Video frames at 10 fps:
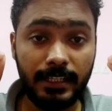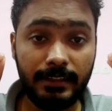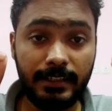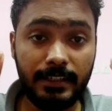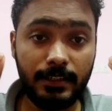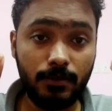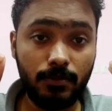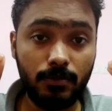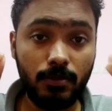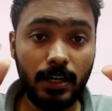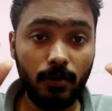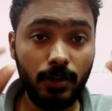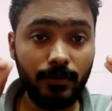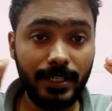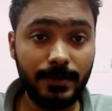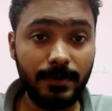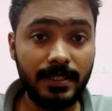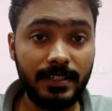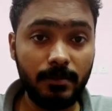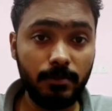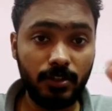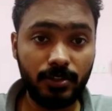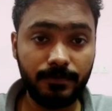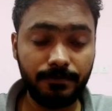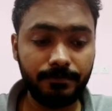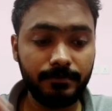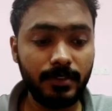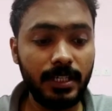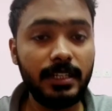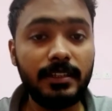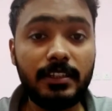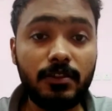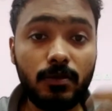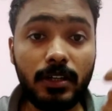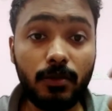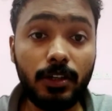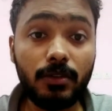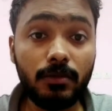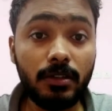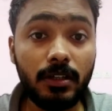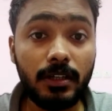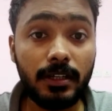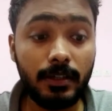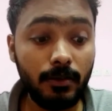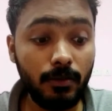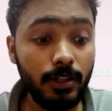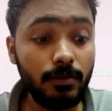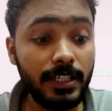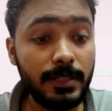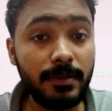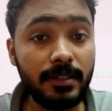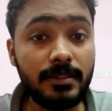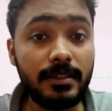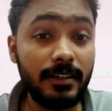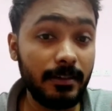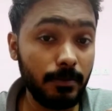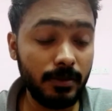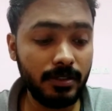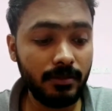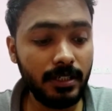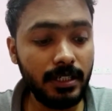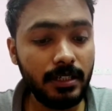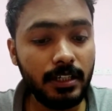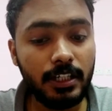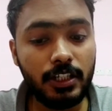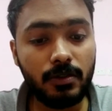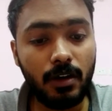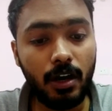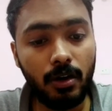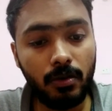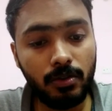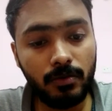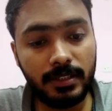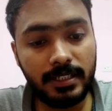these two are going to experience a repulsion, right? These two are going to experience a repulsion, right? So how you will